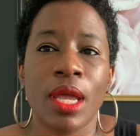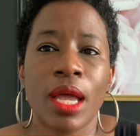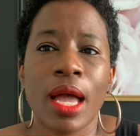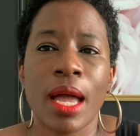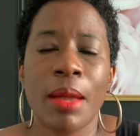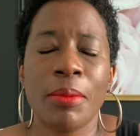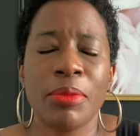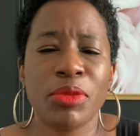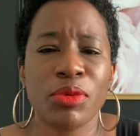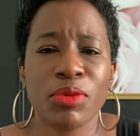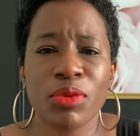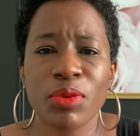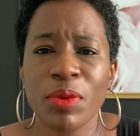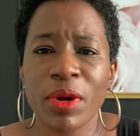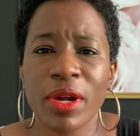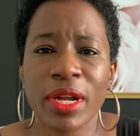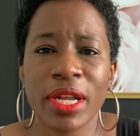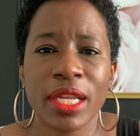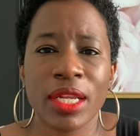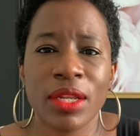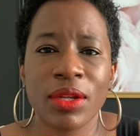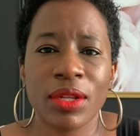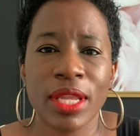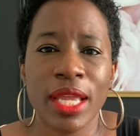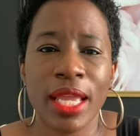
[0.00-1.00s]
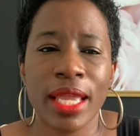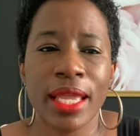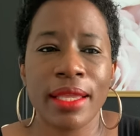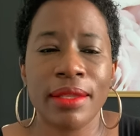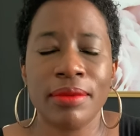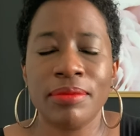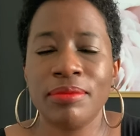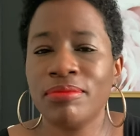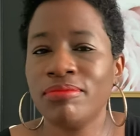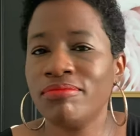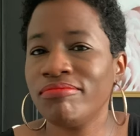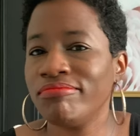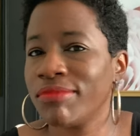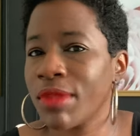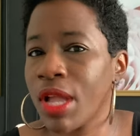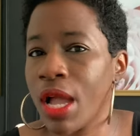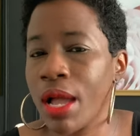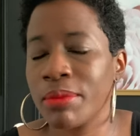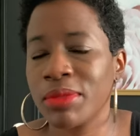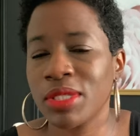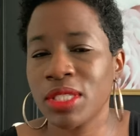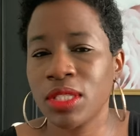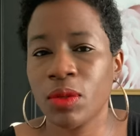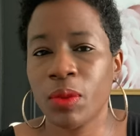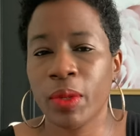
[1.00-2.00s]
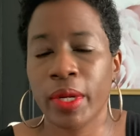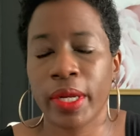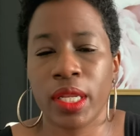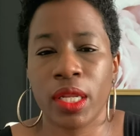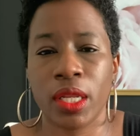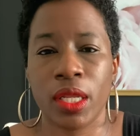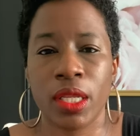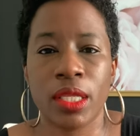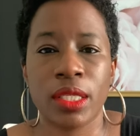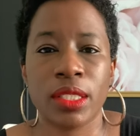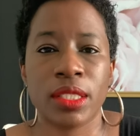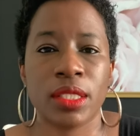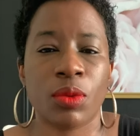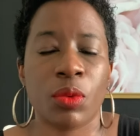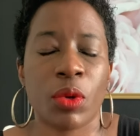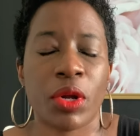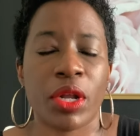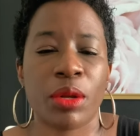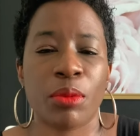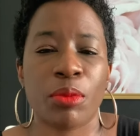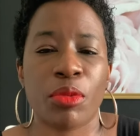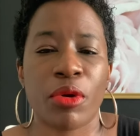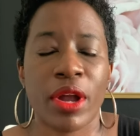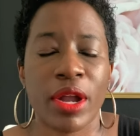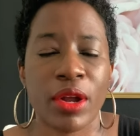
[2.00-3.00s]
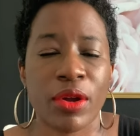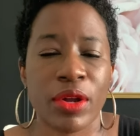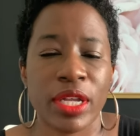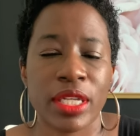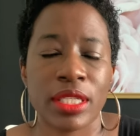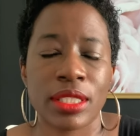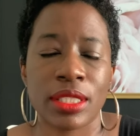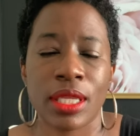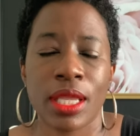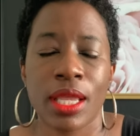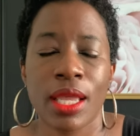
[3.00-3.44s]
I'm through working on that. No, I'm still working on it. It's a work in progress.